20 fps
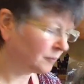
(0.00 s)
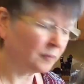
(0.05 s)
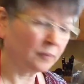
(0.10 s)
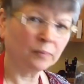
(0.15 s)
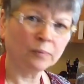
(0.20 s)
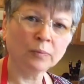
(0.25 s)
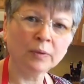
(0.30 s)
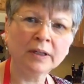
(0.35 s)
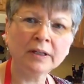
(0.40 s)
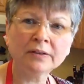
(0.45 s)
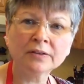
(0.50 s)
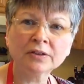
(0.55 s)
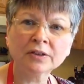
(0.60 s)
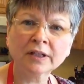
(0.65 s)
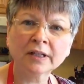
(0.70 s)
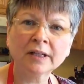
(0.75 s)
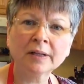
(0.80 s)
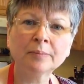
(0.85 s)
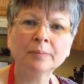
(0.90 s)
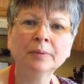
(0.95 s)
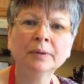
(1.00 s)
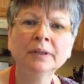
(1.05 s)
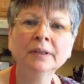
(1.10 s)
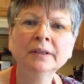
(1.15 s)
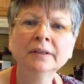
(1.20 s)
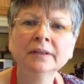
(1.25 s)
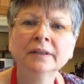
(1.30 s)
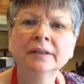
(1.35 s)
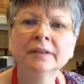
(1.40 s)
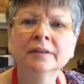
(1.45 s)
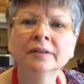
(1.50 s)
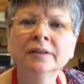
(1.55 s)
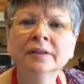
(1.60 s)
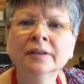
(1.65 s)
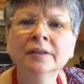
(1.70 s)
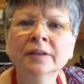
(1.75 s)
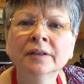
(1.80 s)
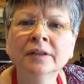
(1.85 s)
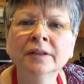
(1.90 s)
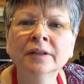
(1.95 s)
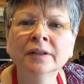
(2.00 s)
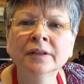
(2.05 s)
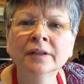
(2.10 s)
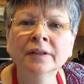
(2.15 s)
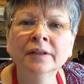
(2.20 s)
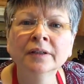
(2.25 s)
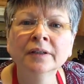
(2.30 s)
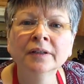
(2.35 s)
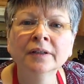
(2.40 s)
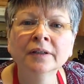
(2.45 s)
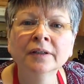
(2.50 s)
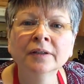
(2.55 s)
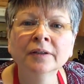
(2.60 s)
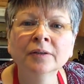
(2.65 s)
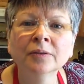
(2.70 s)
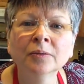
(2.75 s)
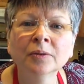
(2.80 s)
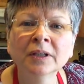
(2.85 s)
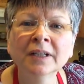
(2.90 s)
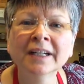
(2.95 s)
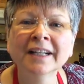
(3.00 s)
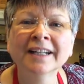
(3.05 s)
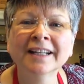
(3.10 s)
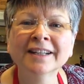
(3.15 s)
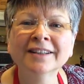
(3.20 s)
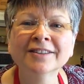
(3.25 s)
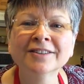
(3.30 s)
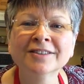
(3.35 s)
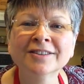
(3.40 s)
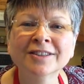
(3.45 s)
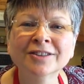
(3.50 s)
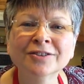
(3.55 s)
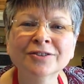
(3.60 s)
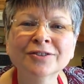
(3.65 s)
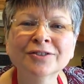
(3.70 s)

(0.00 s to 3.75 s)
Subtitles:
What else can I put in there? Where did I get the citrus